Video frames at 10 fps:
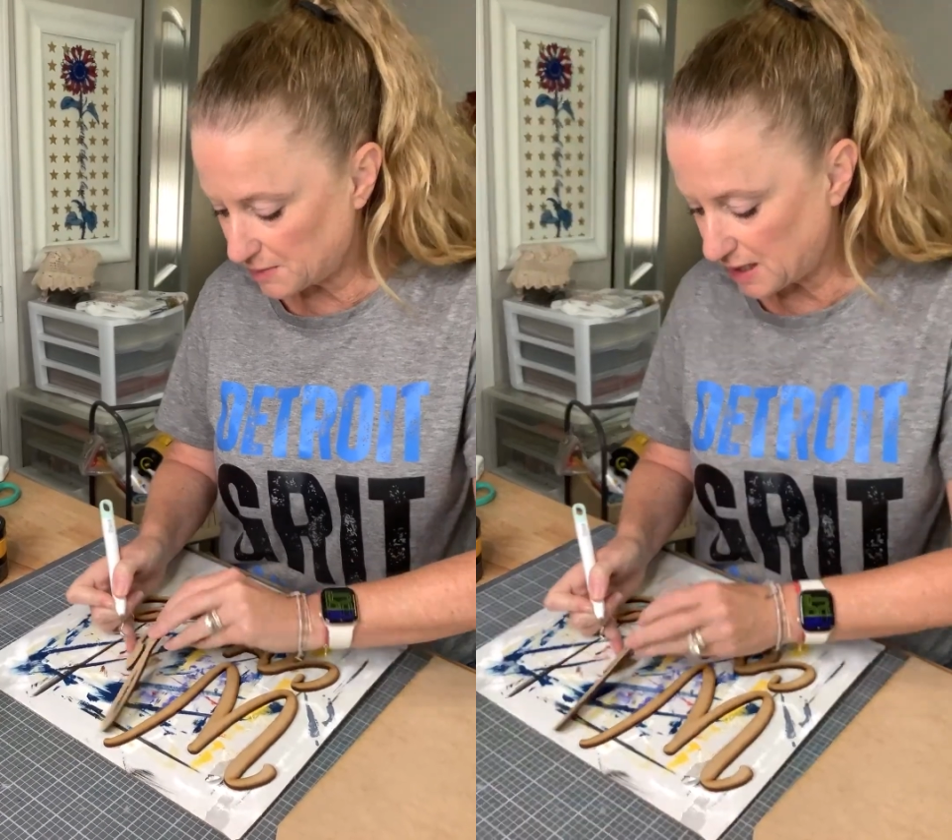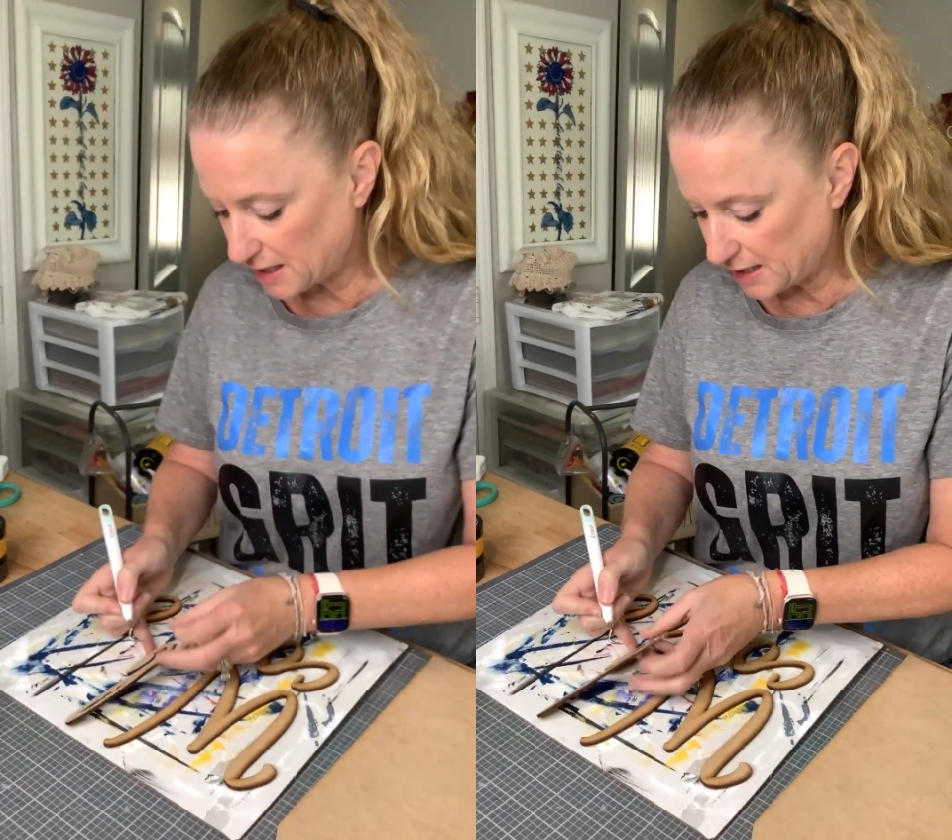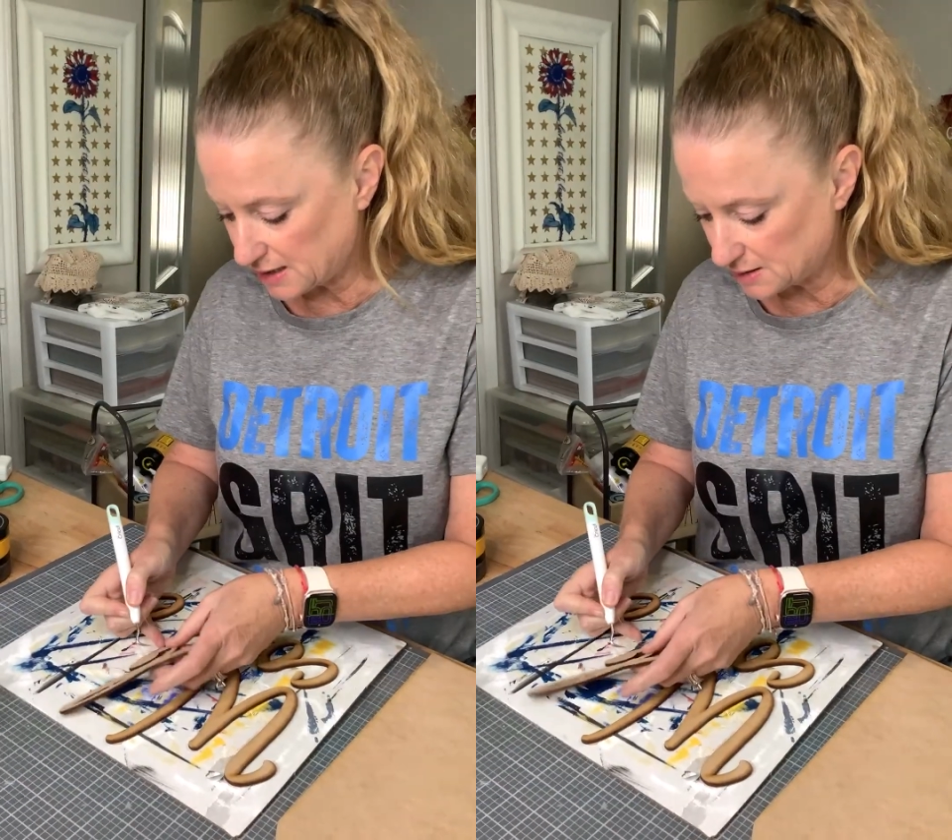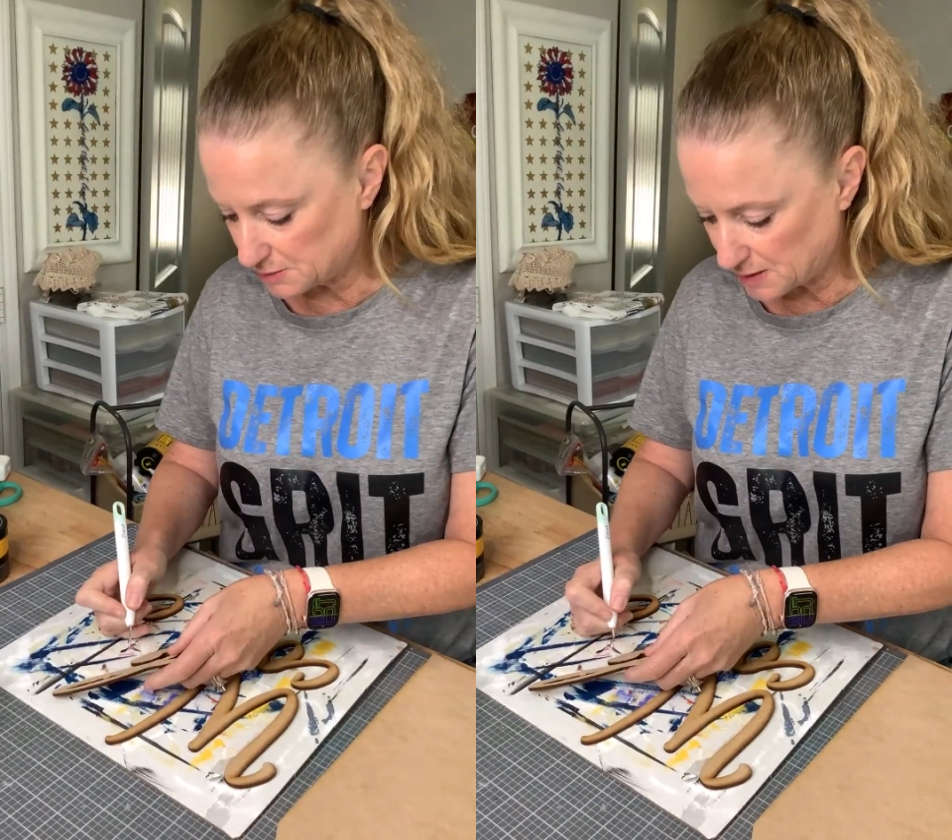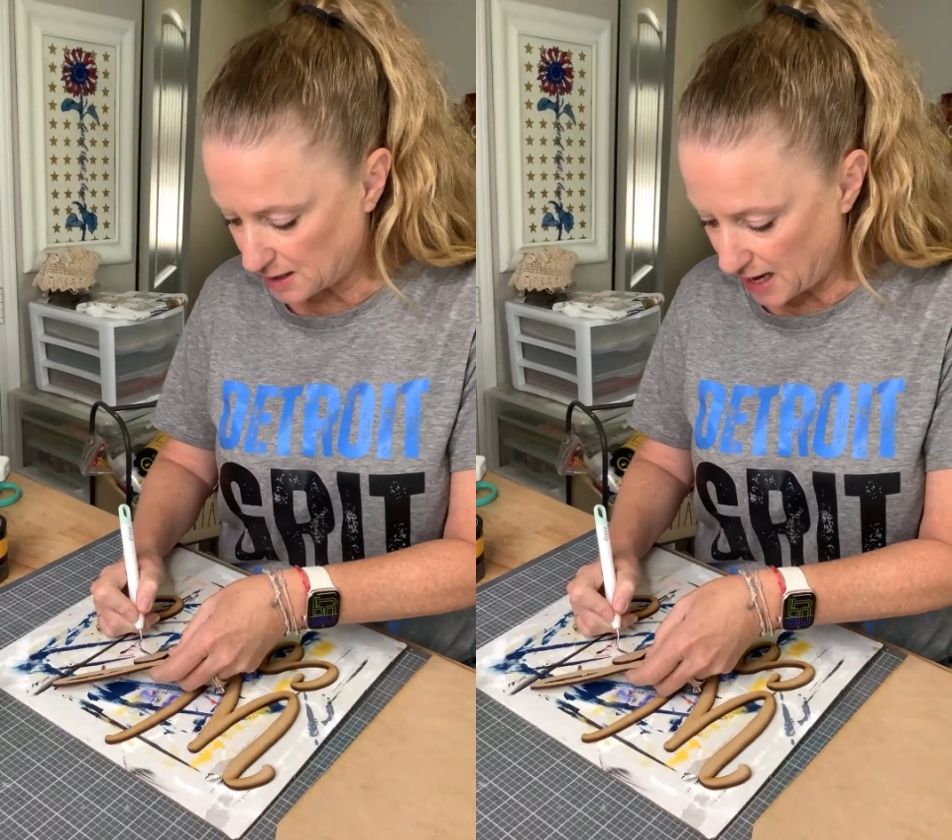my
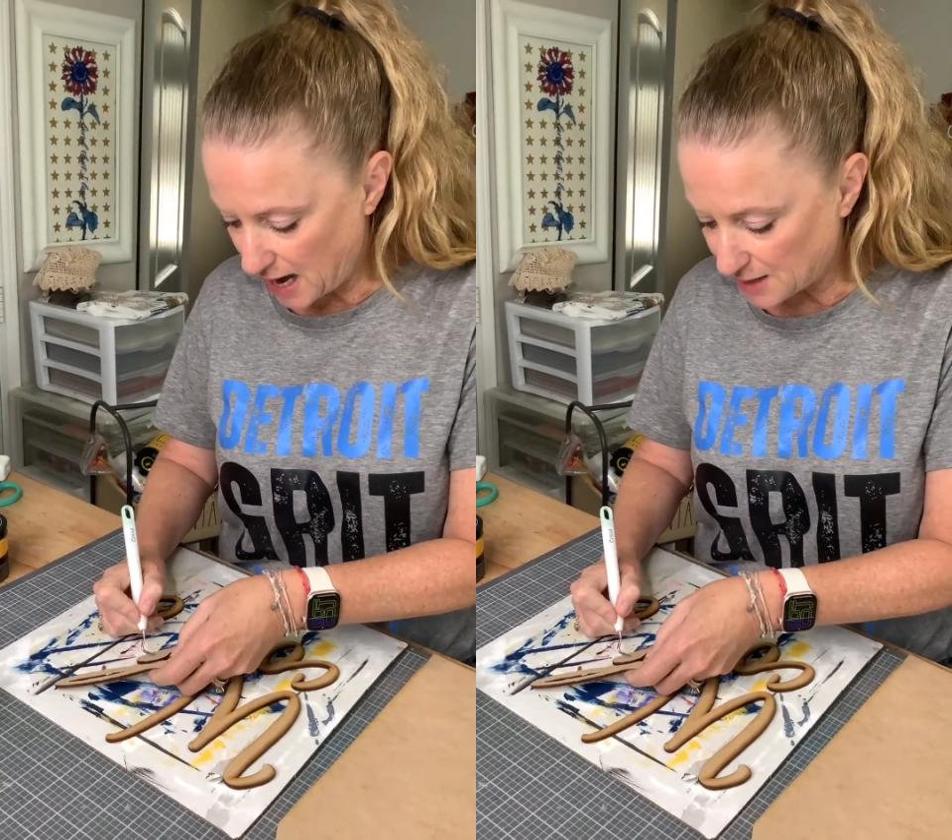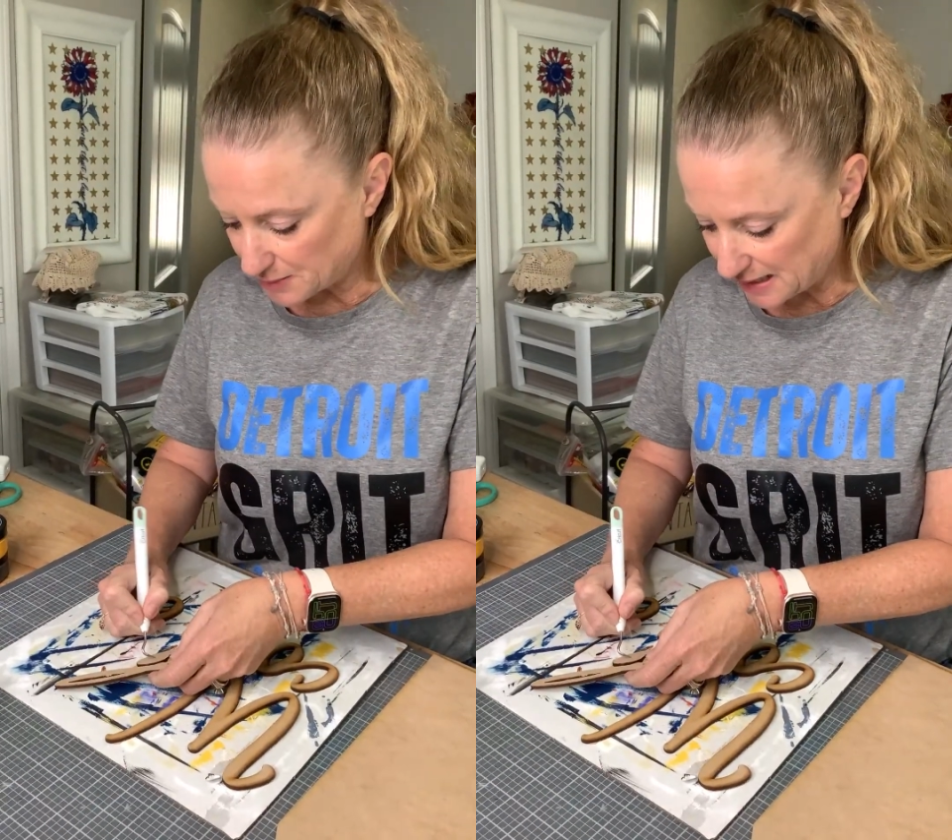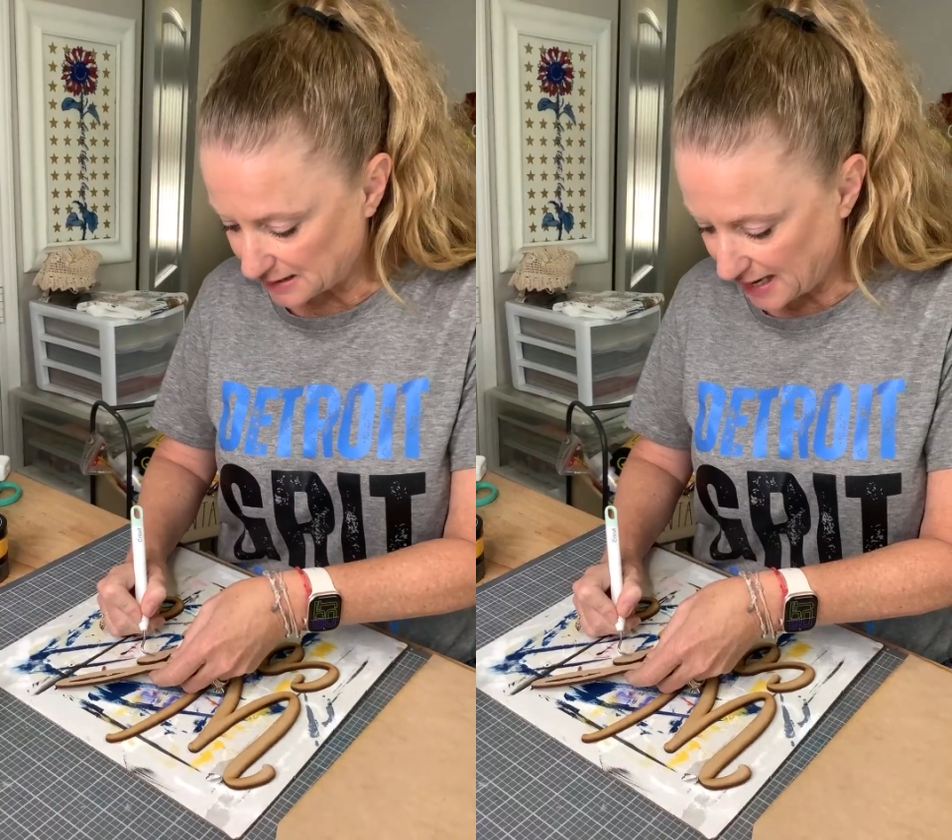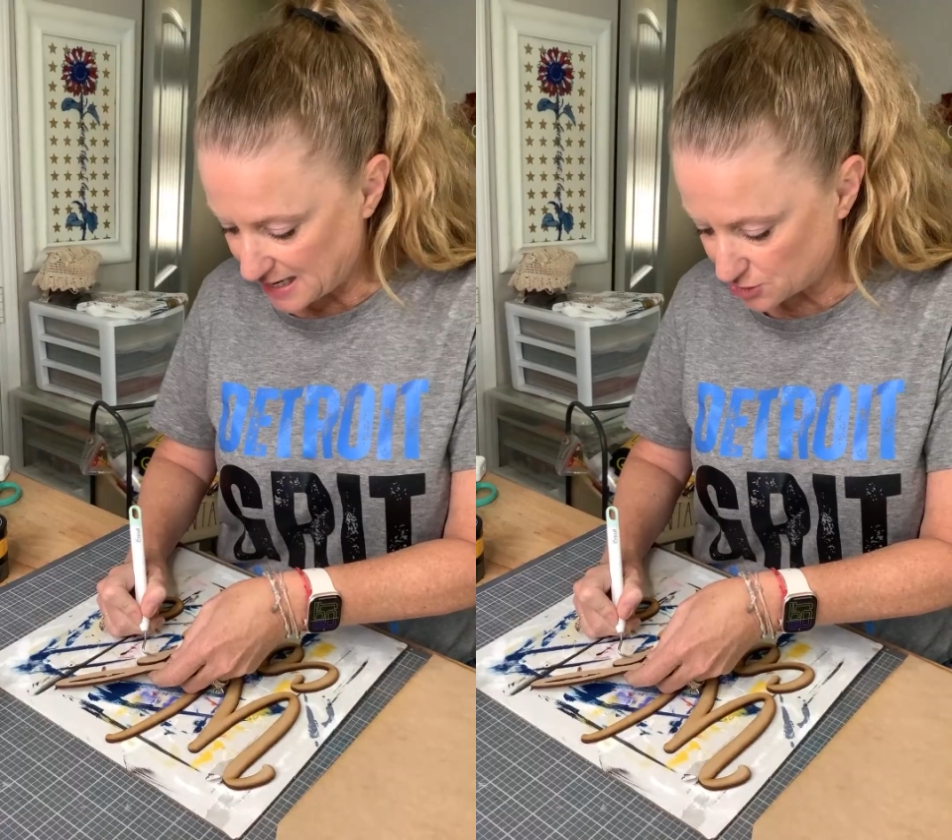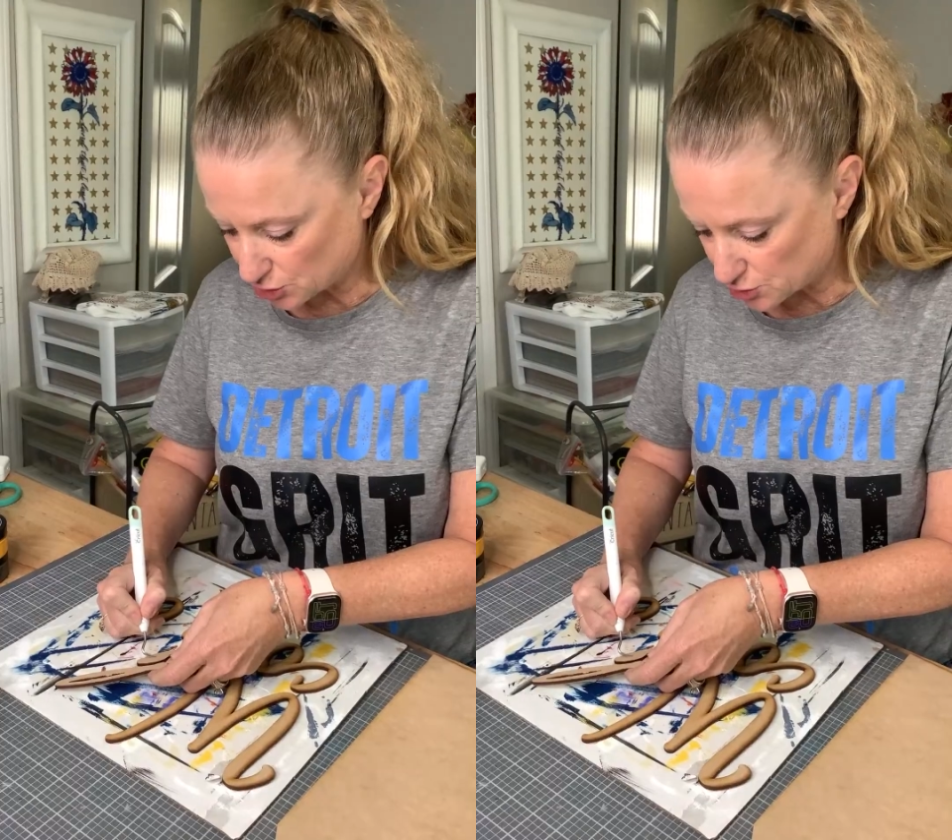
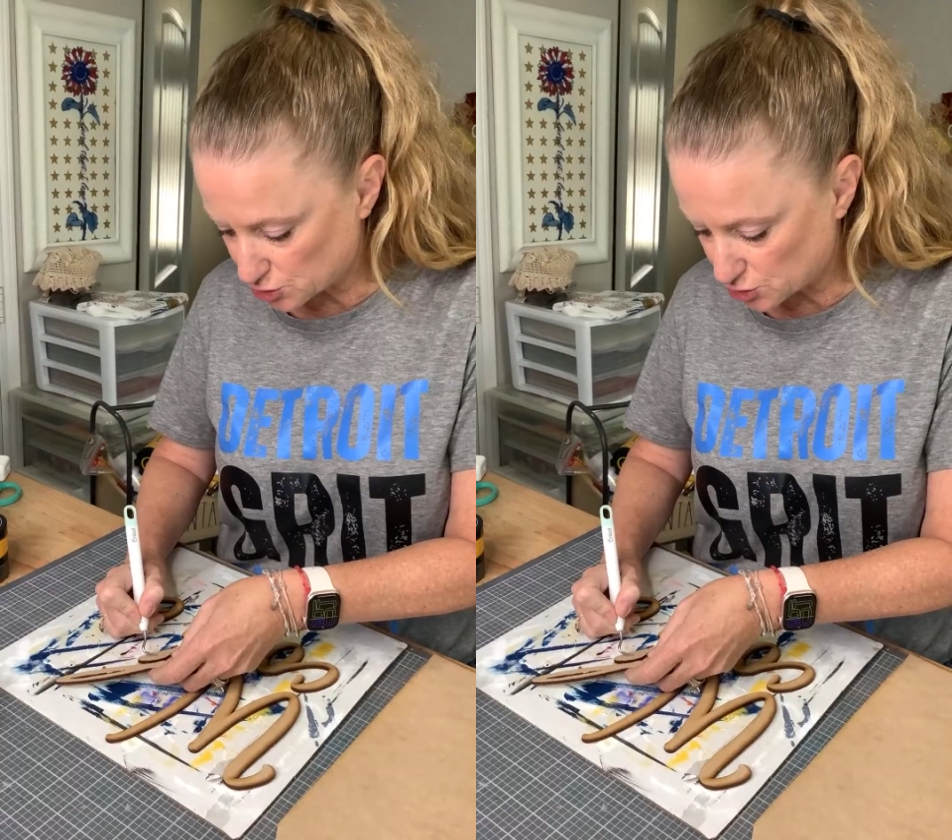laser